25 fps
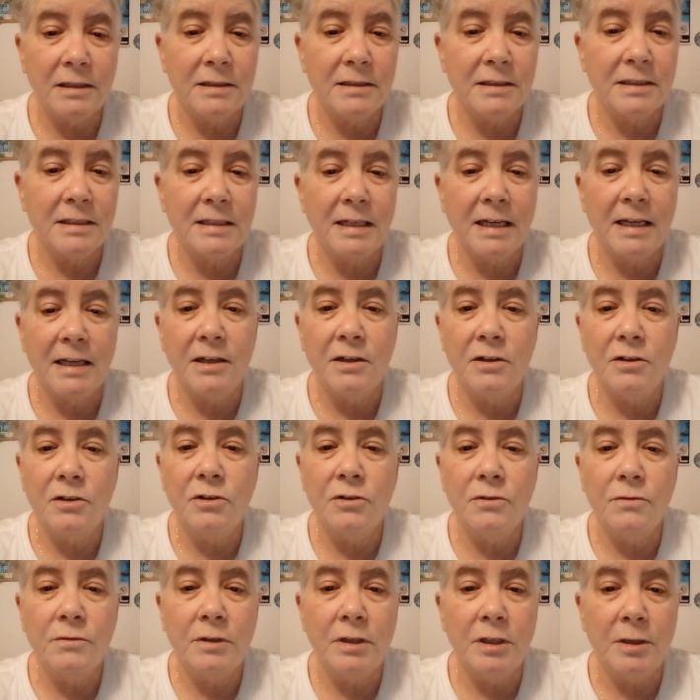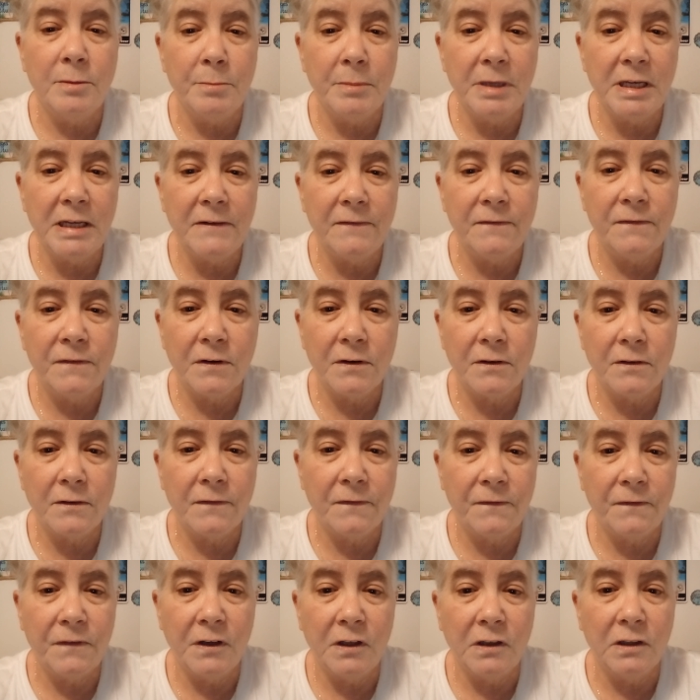say you're doing the meat for the
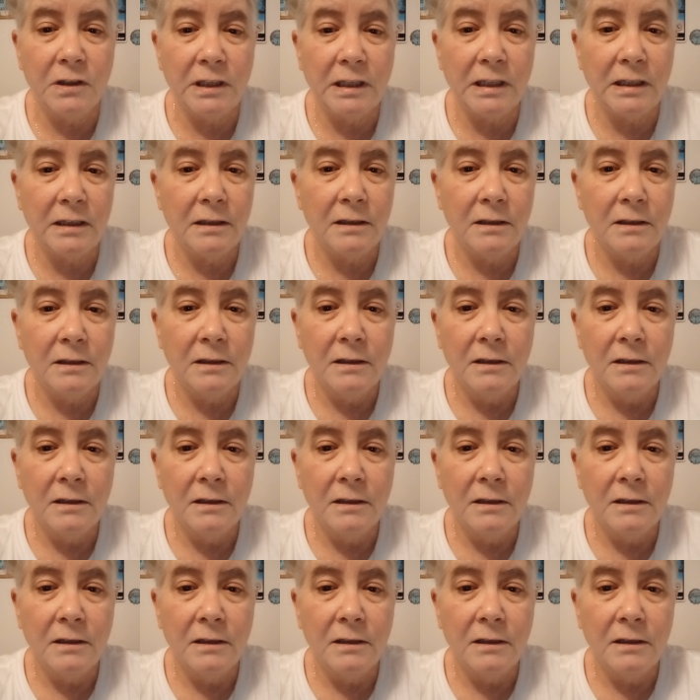Philly,